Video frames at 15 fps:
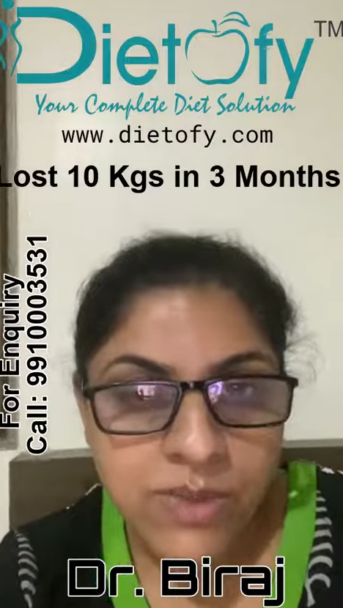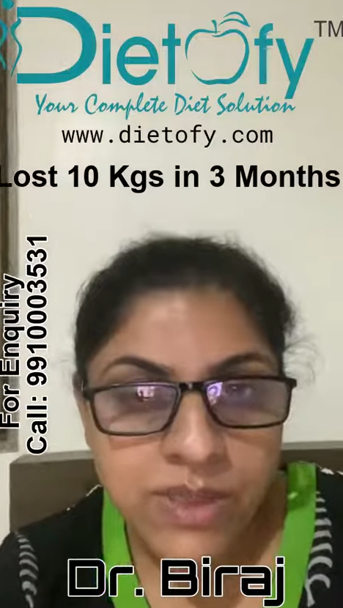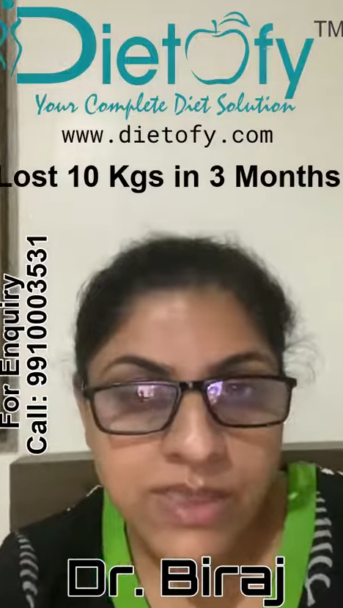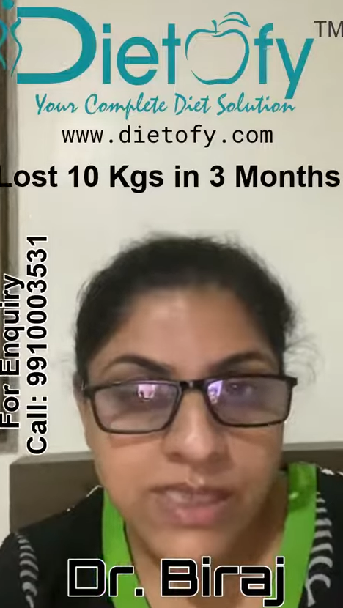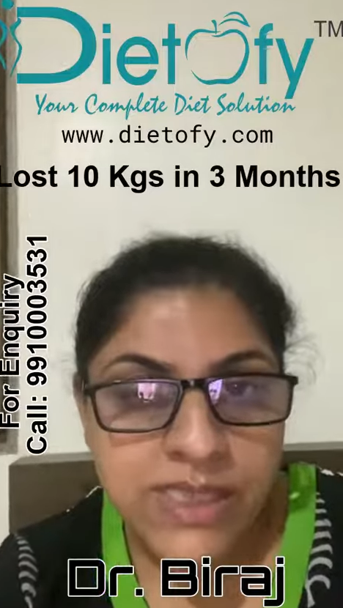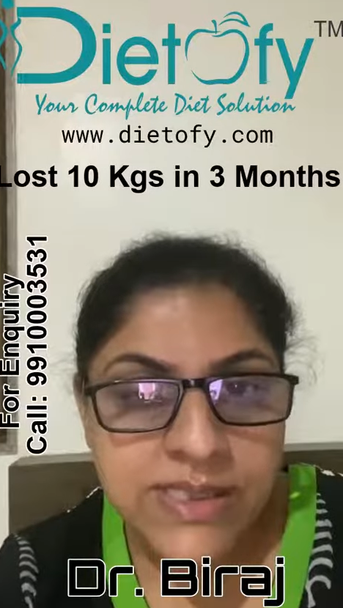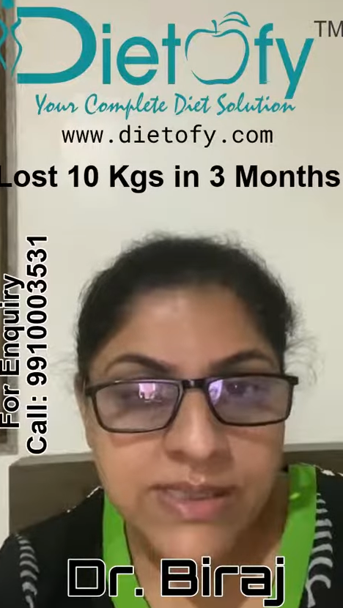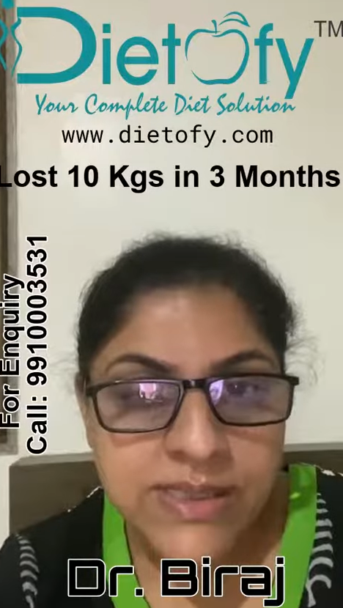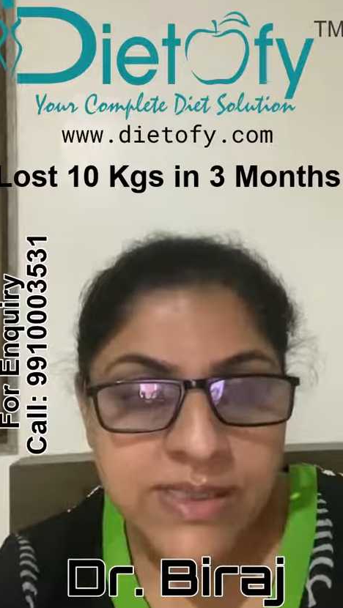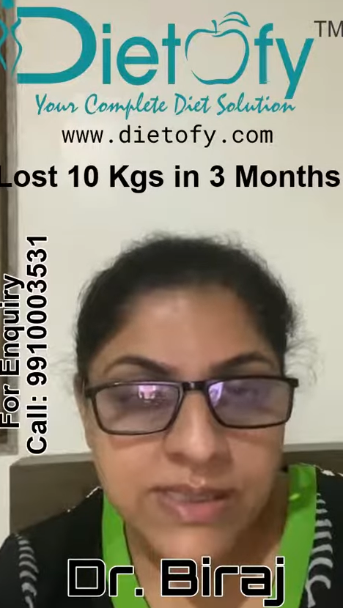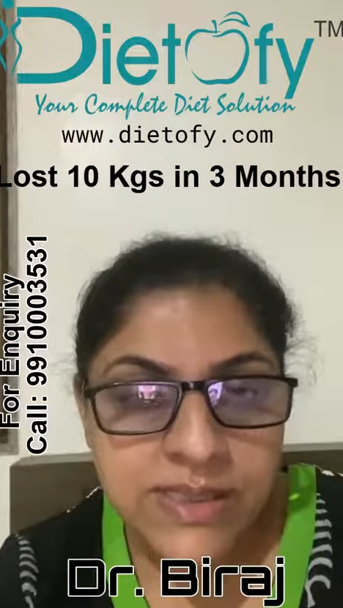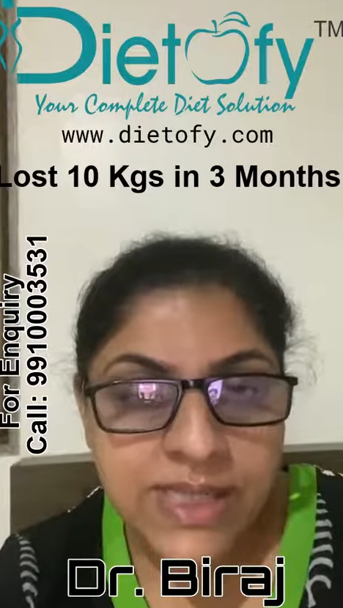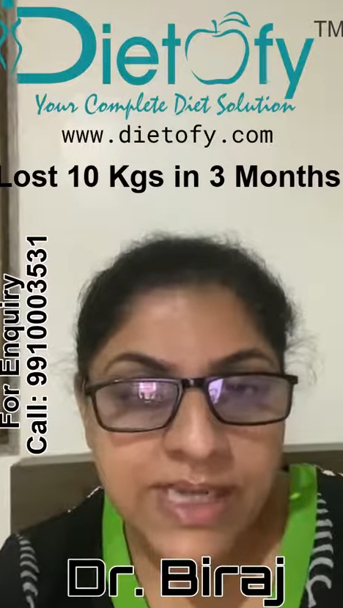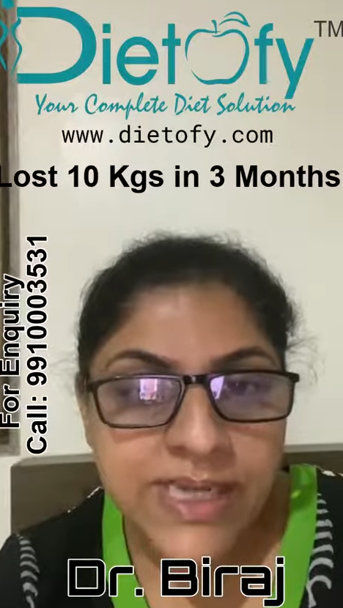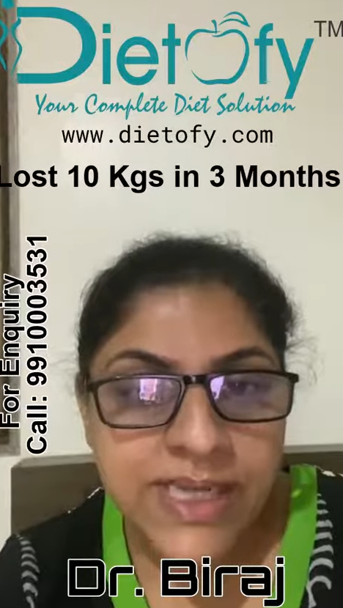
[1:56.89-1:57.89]
their
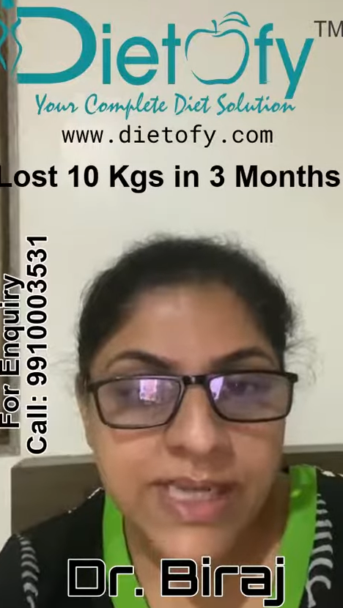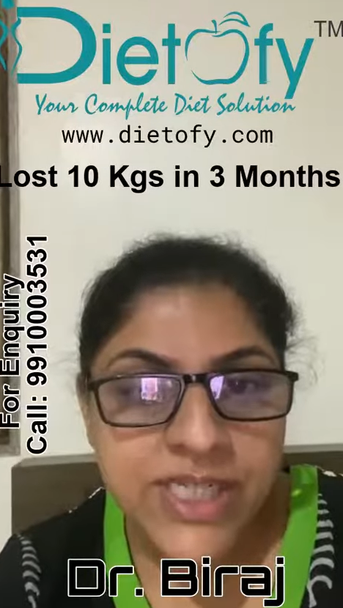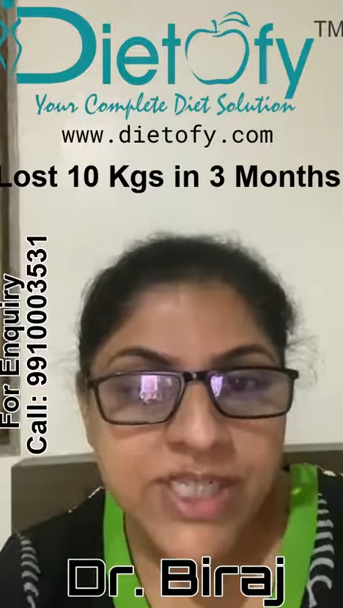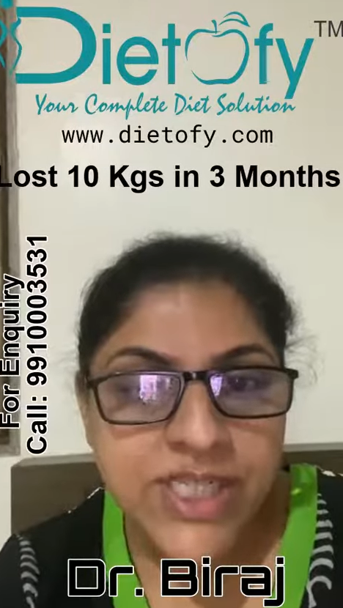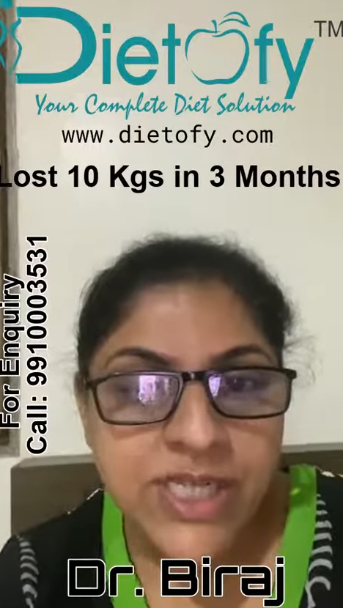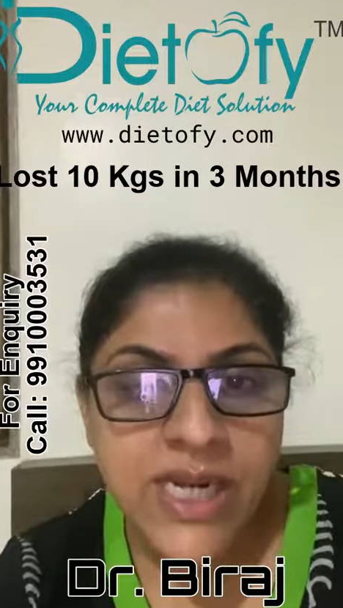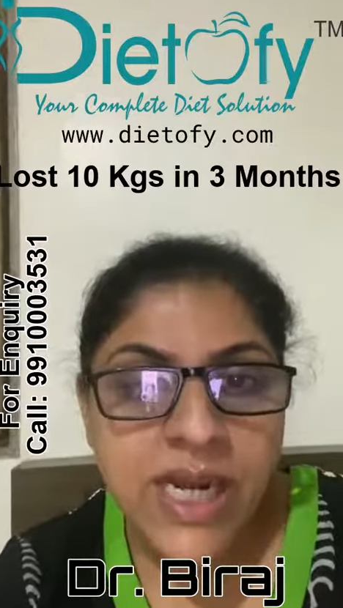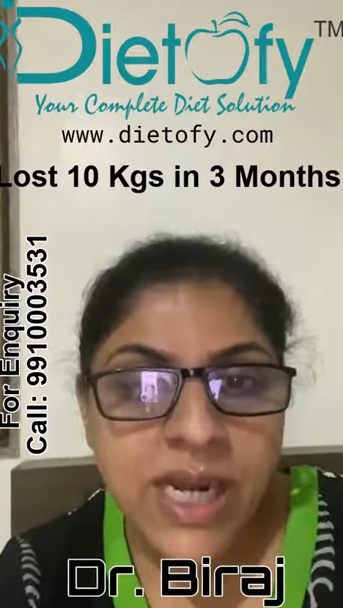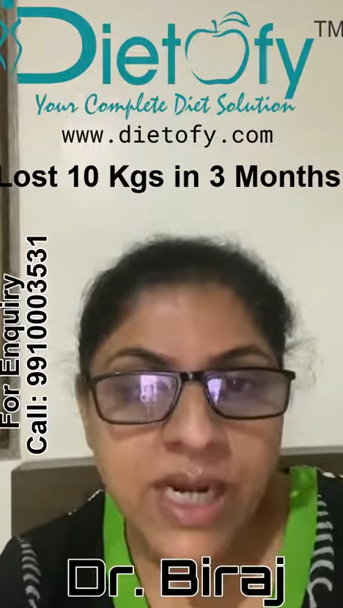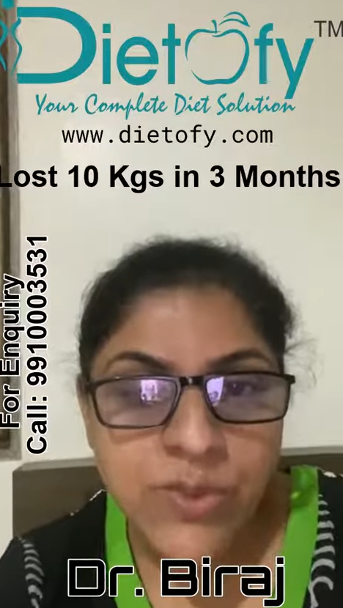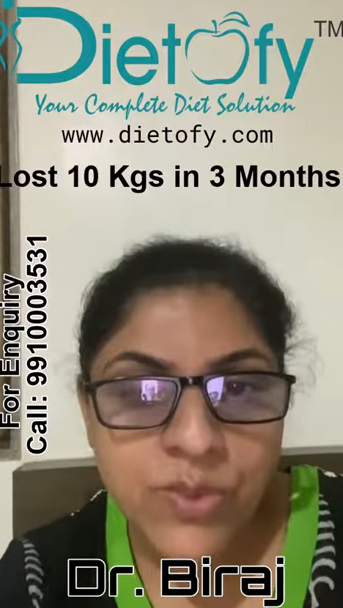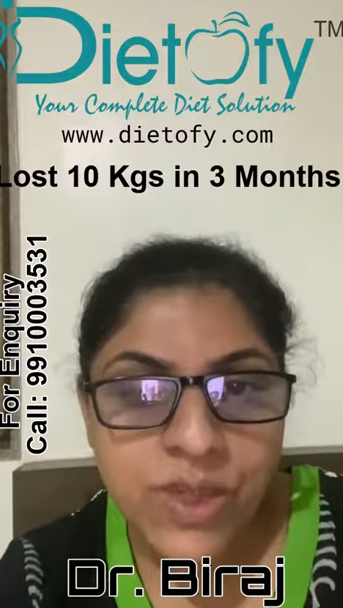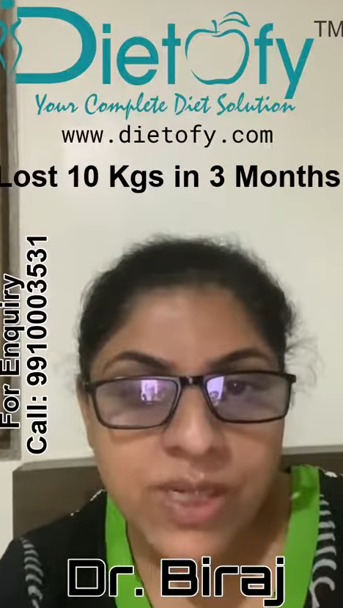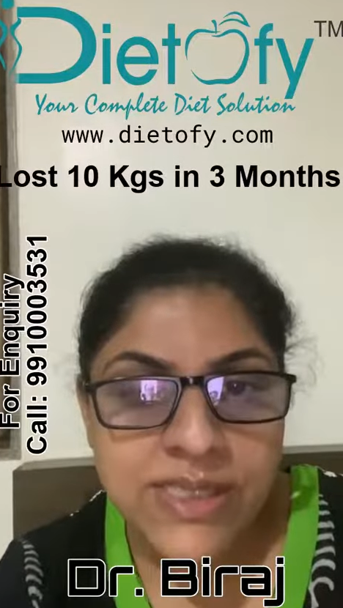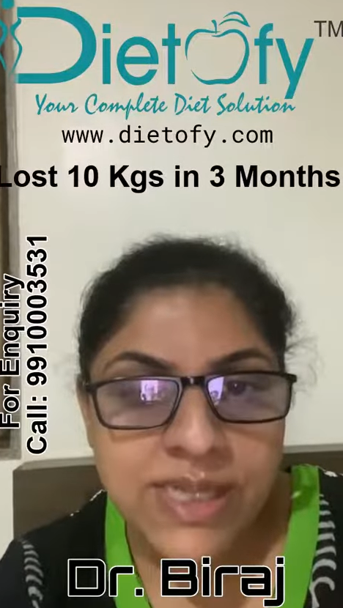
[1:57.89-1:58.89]
dedication and hard
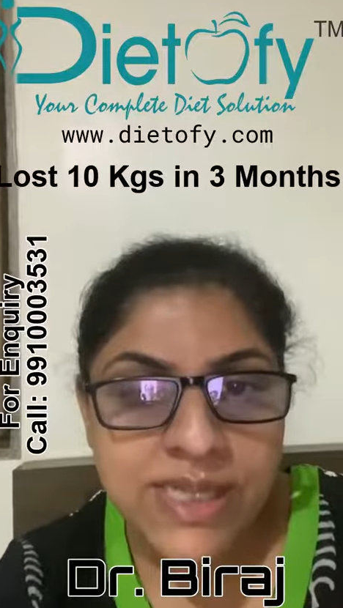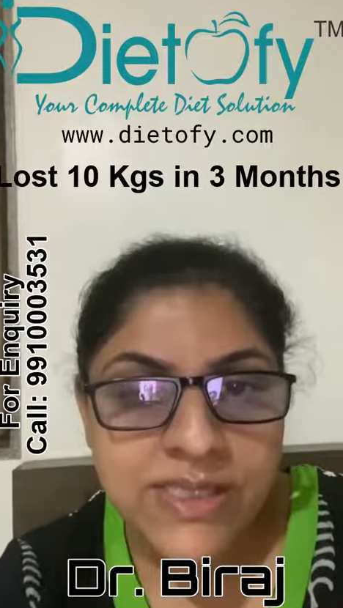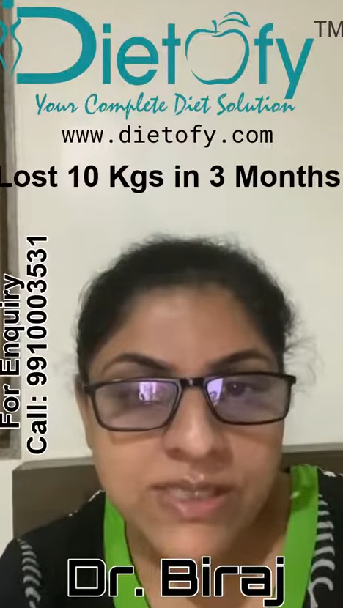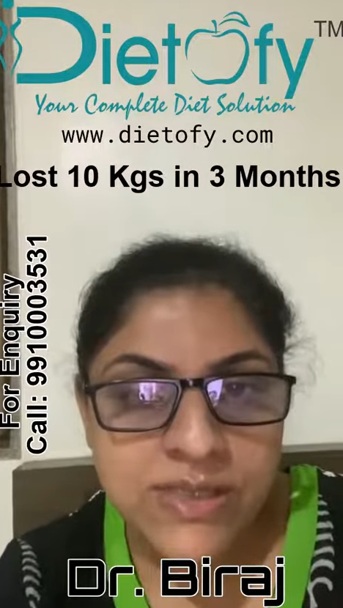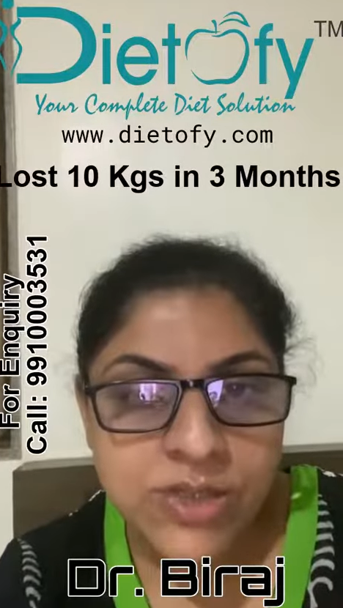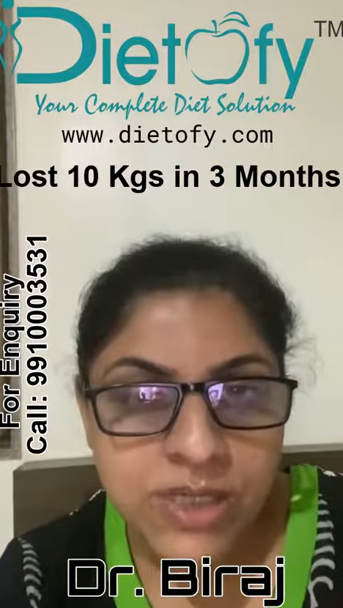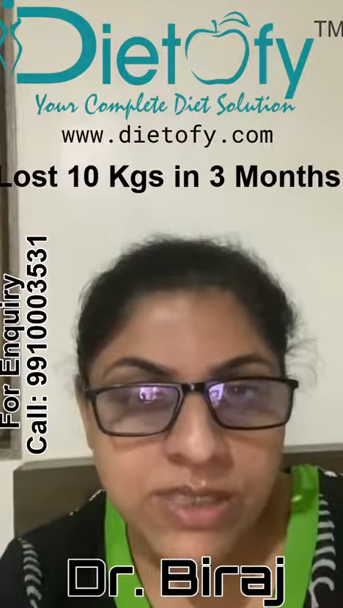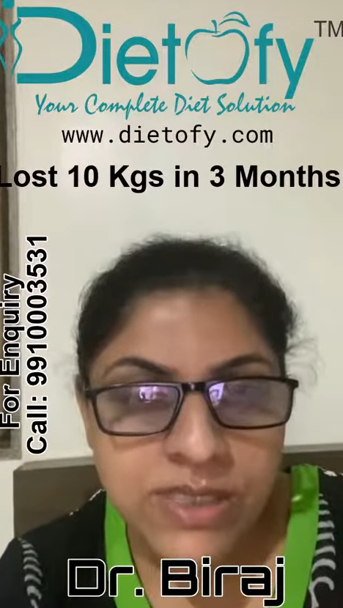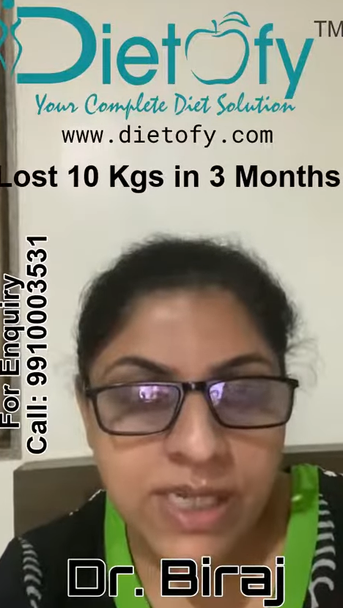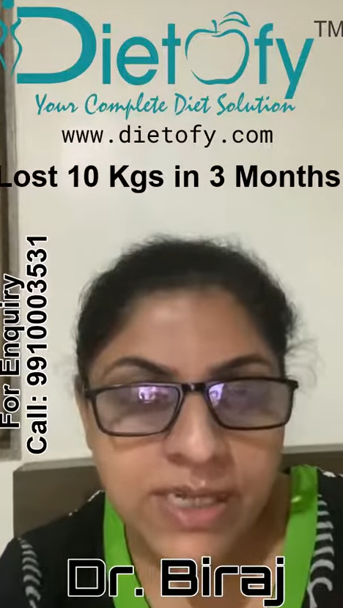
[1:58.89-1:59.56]
work that Dr.